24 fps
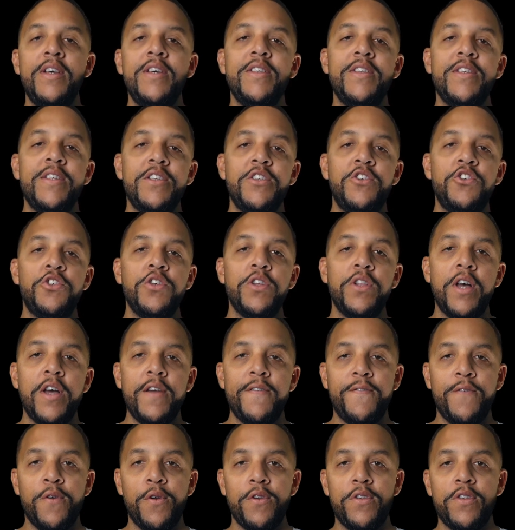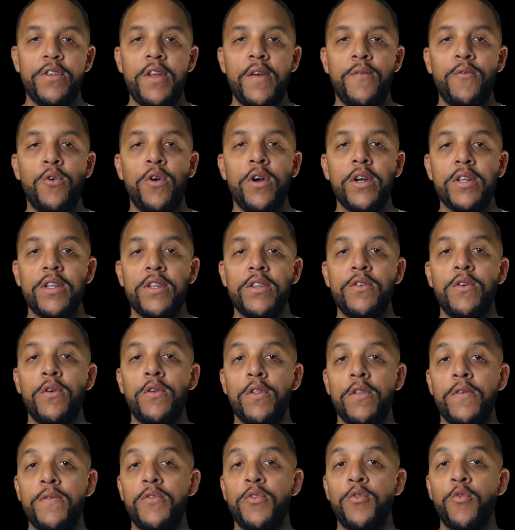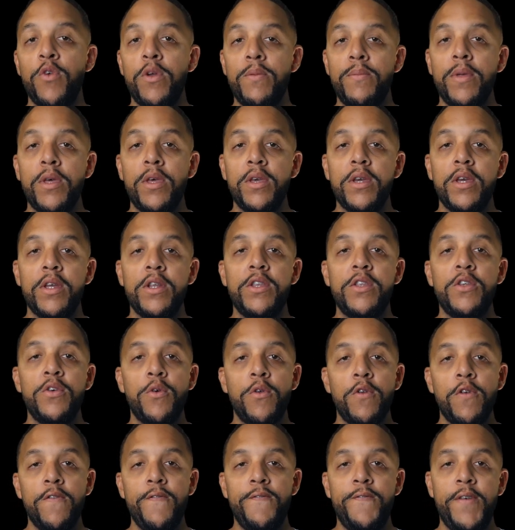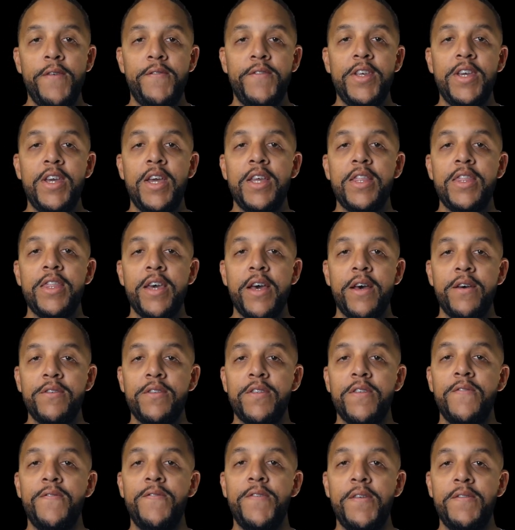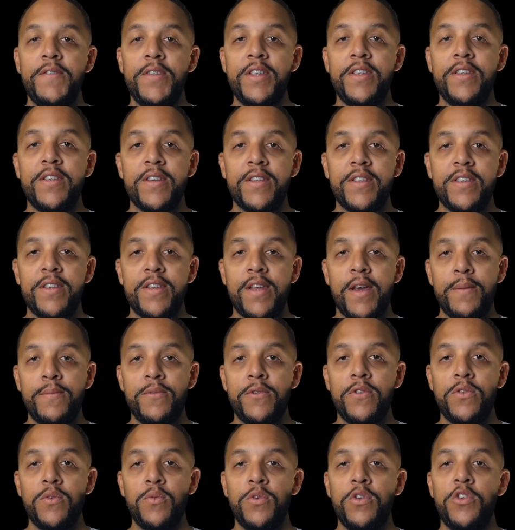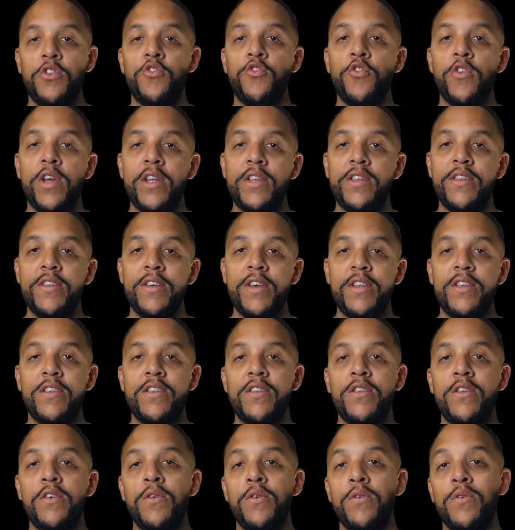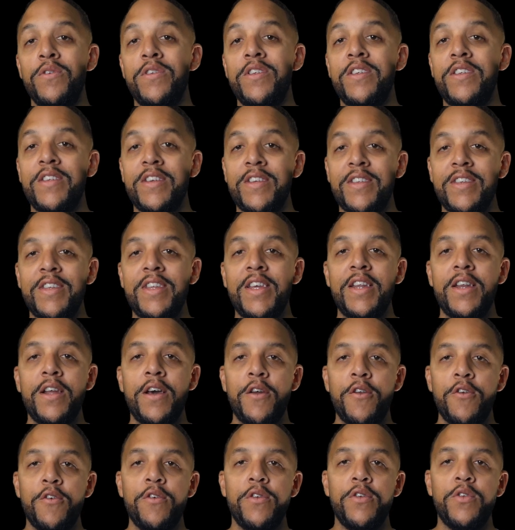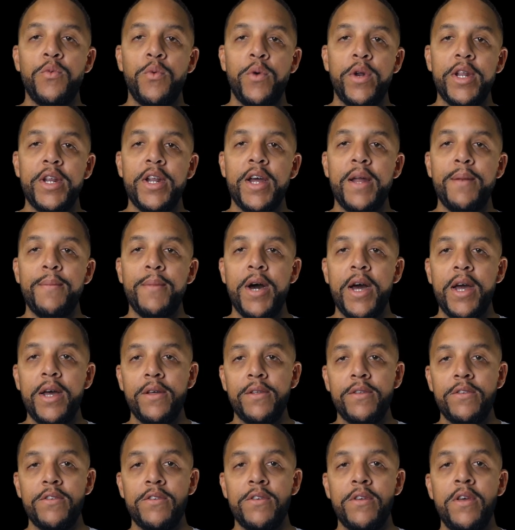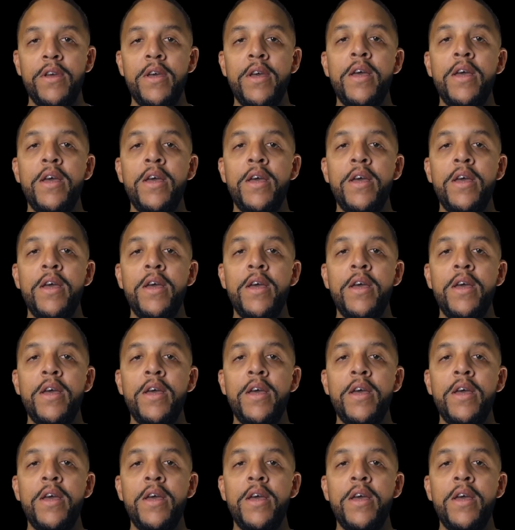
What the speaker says: Since July 1st, I've walked a total of 3,258,056 steps, which translates to 1,629 miles.